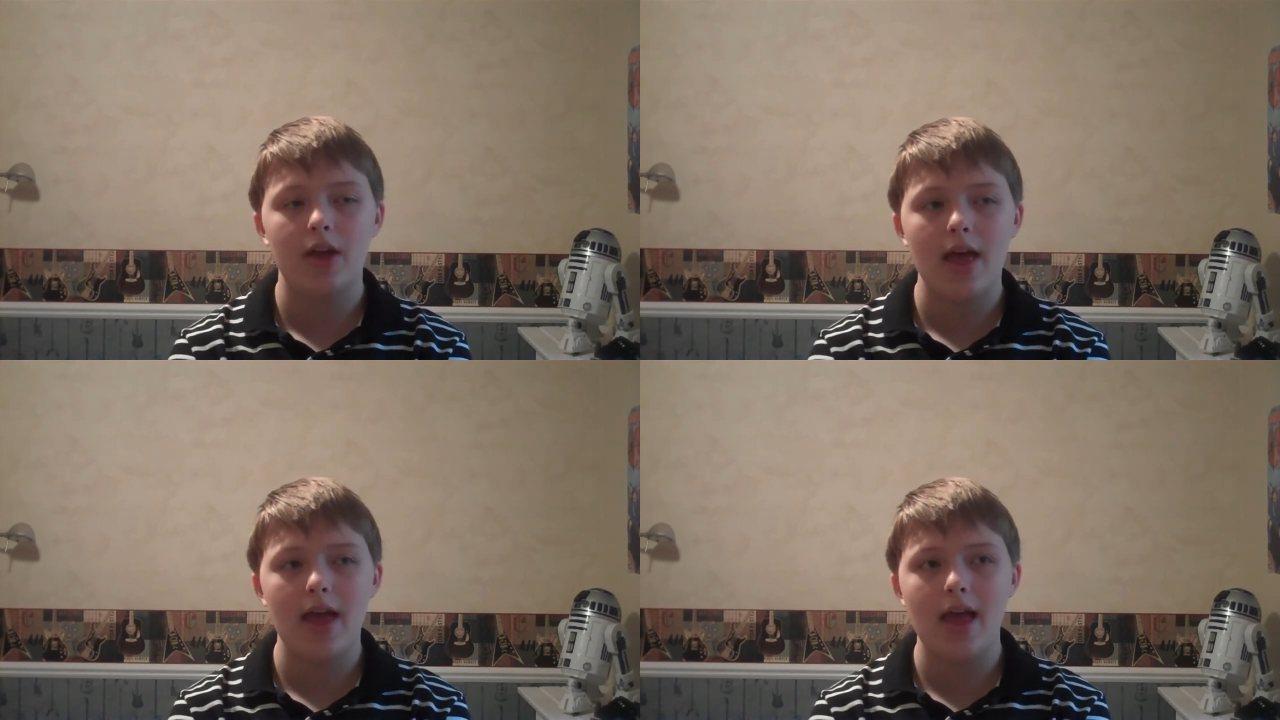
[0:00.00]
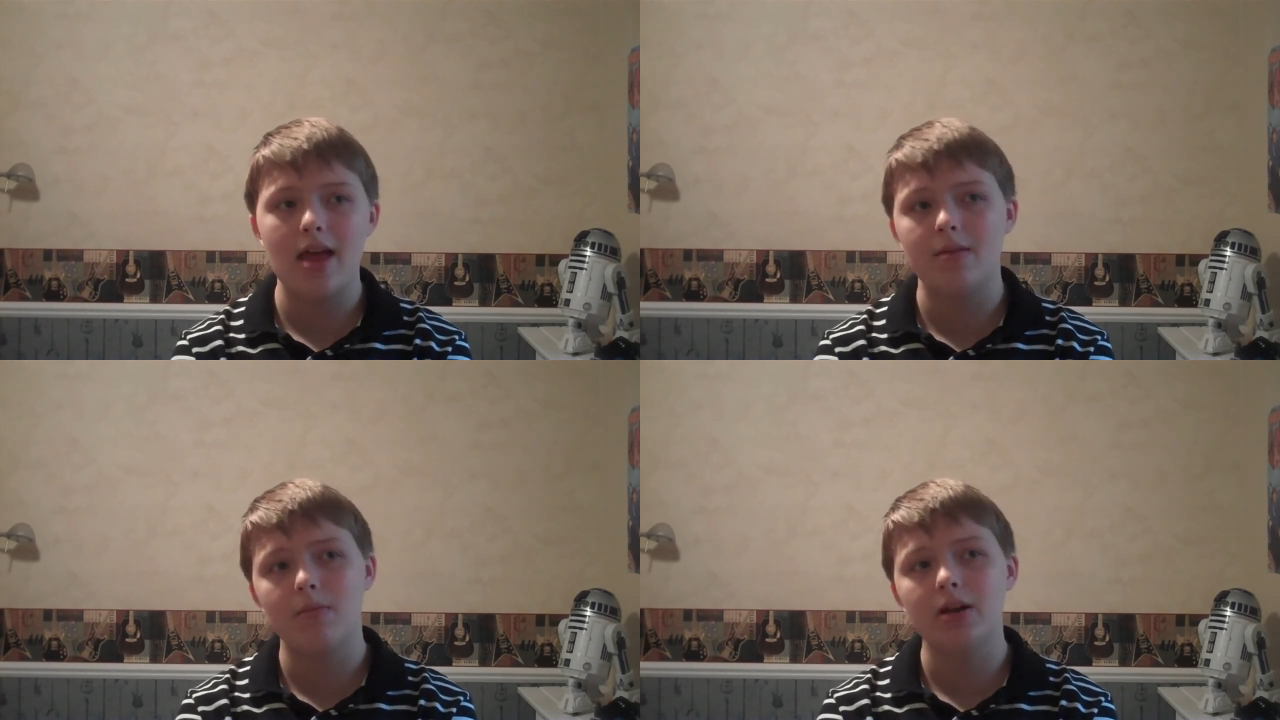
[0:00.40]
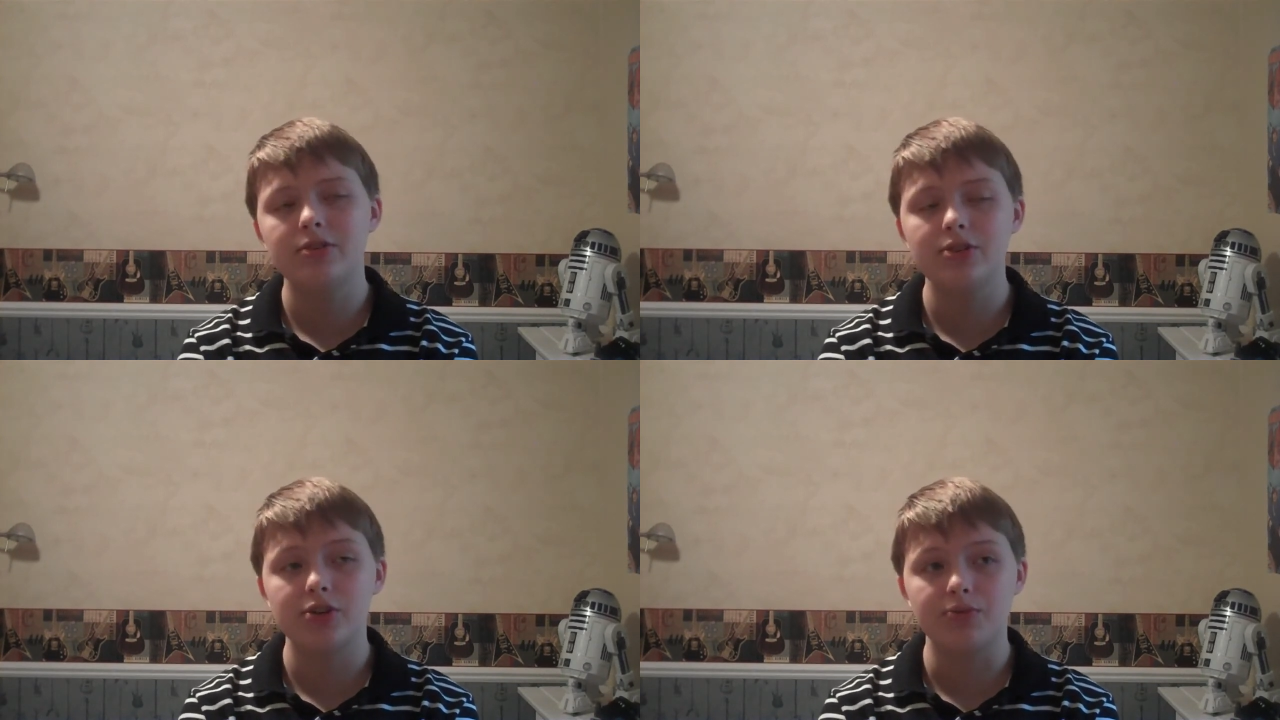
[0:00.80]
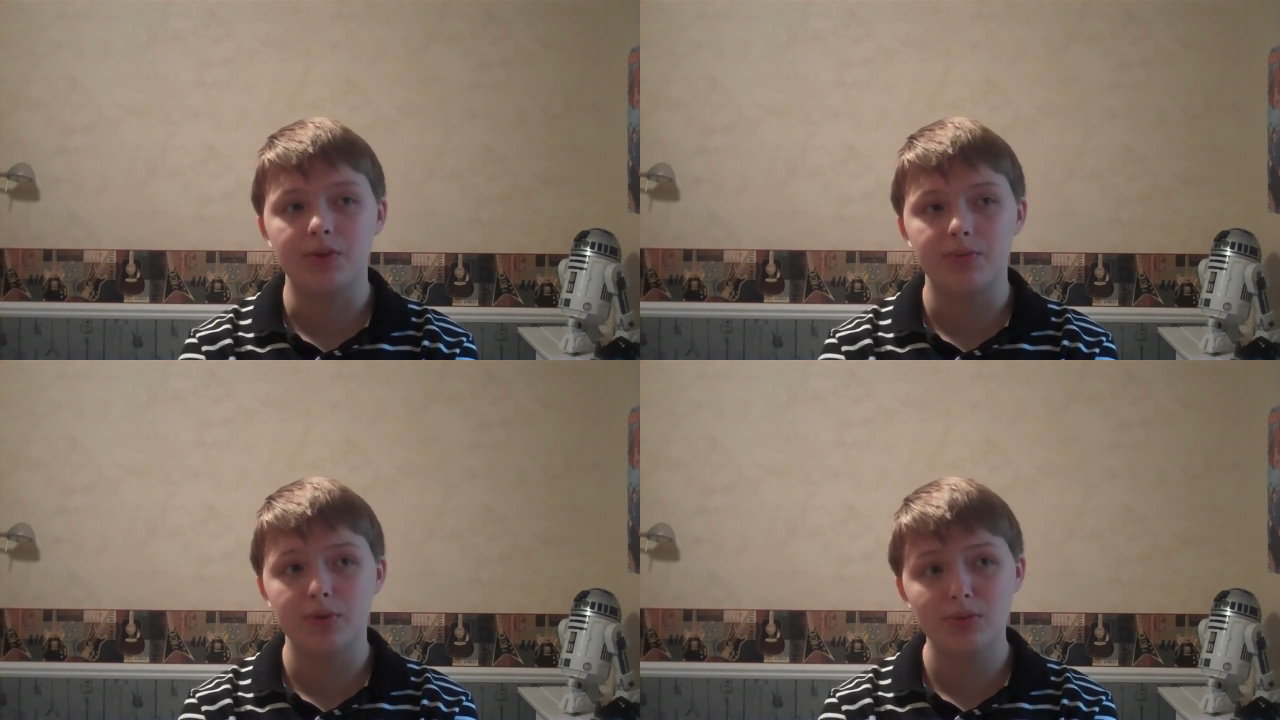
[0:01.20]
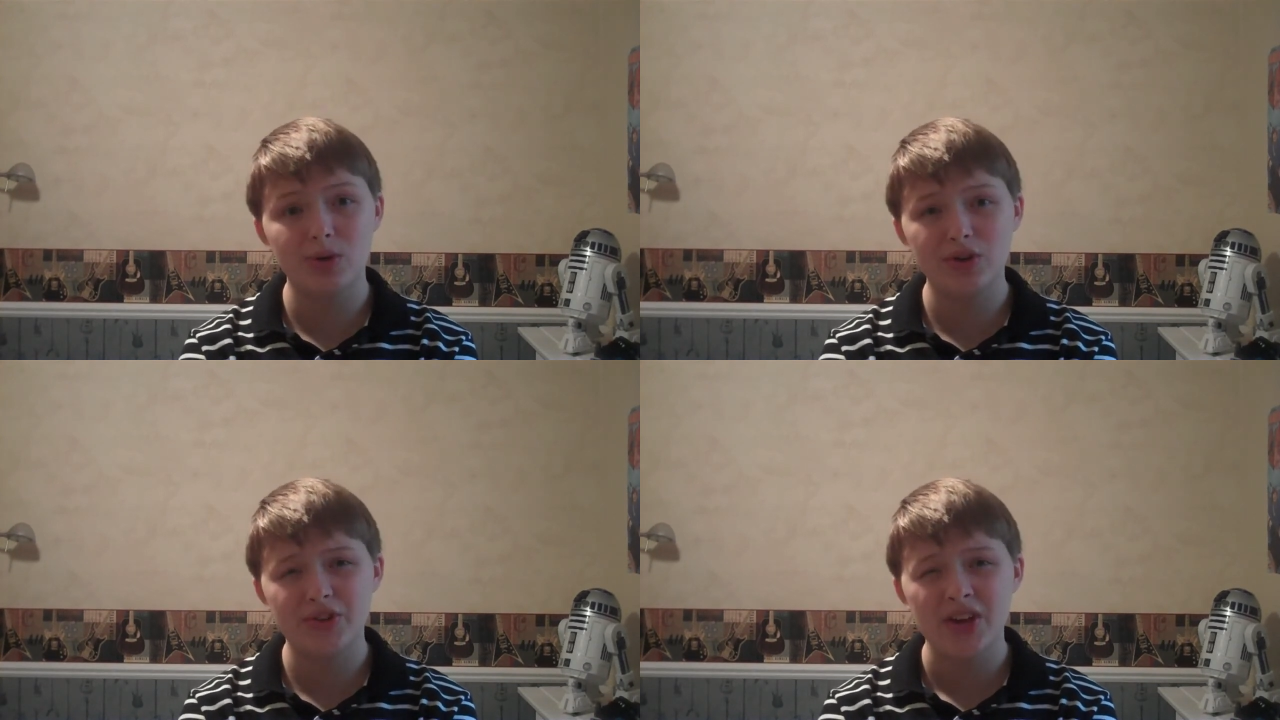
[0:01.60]
And my suggestion with
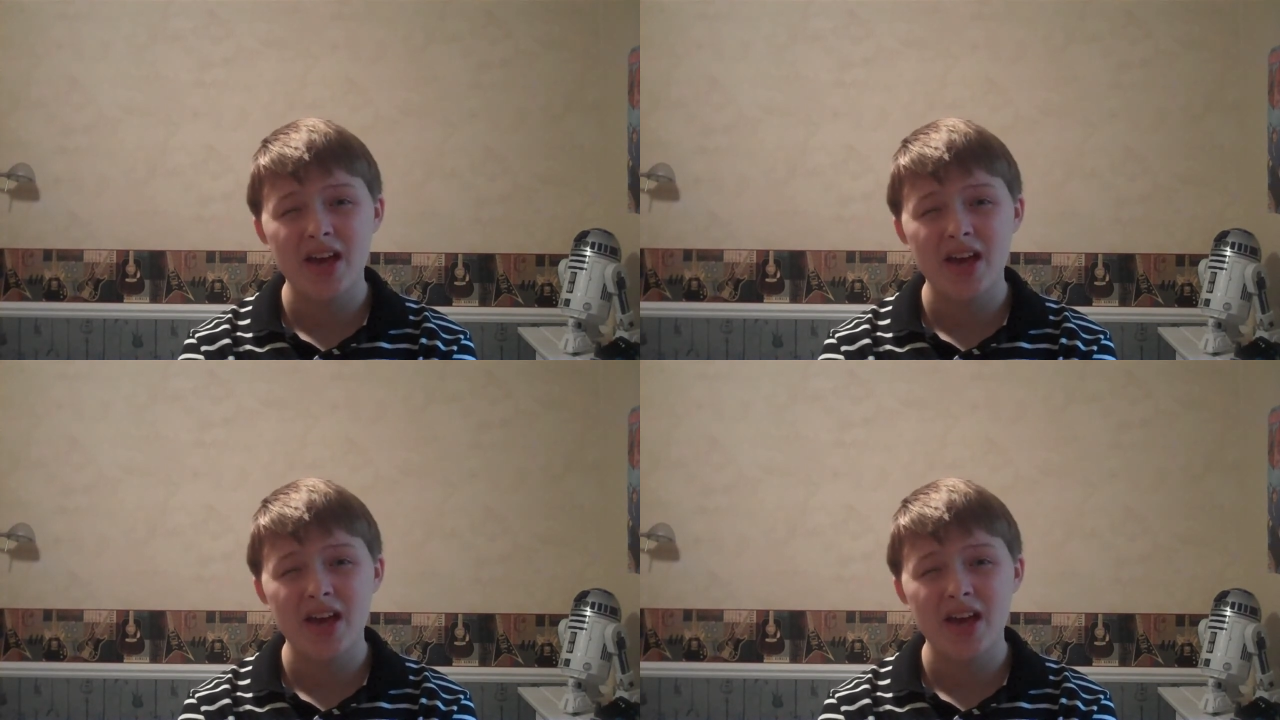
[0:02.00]
rumors